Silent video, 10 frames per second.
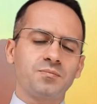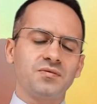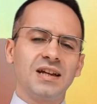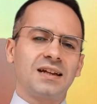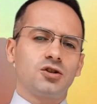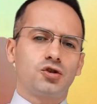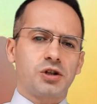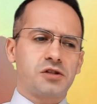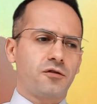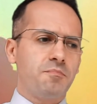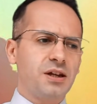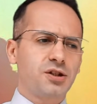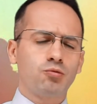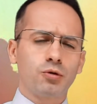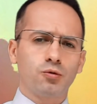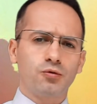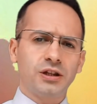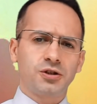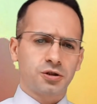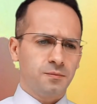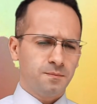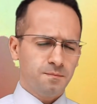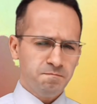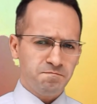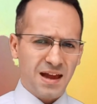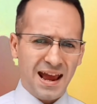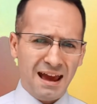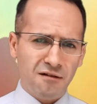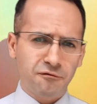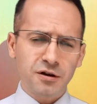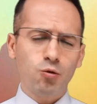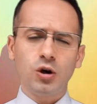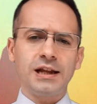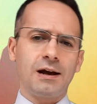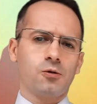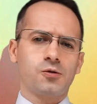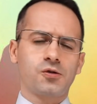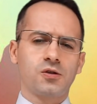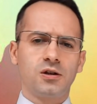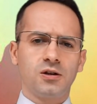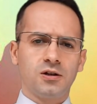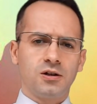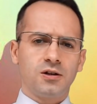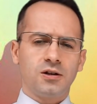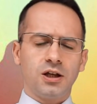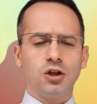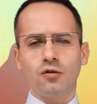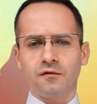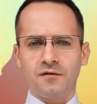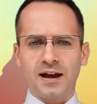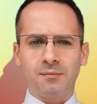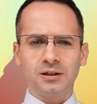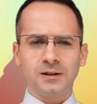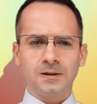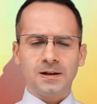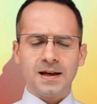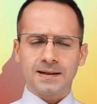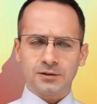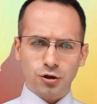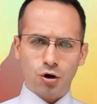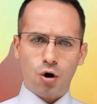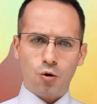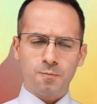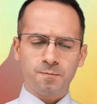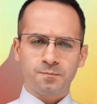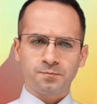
then this transformation will reach everyone else in your family and in your home.